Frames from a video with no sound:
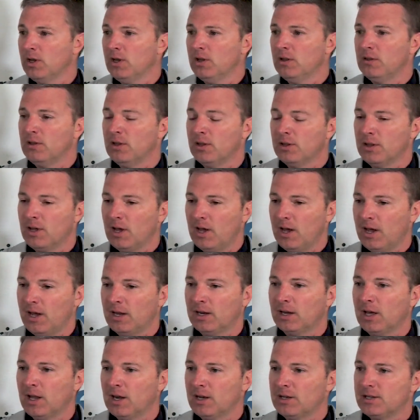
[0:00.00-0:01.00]
than the I
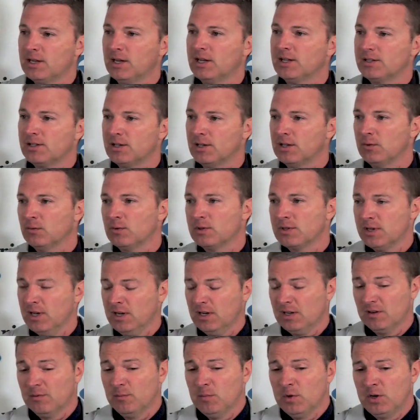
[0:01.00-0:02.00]
got a test and it was
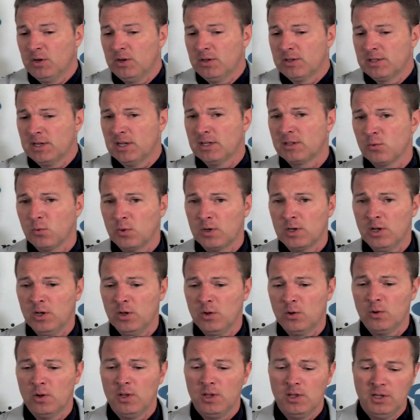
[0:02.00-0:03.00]
negative, because as we
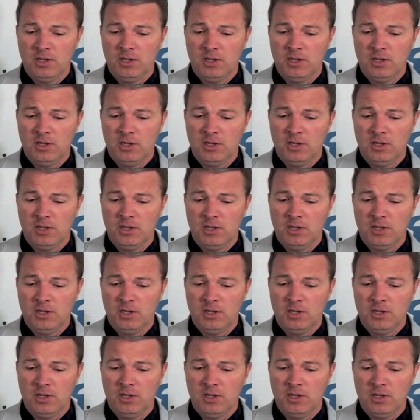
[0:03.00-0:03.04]
know,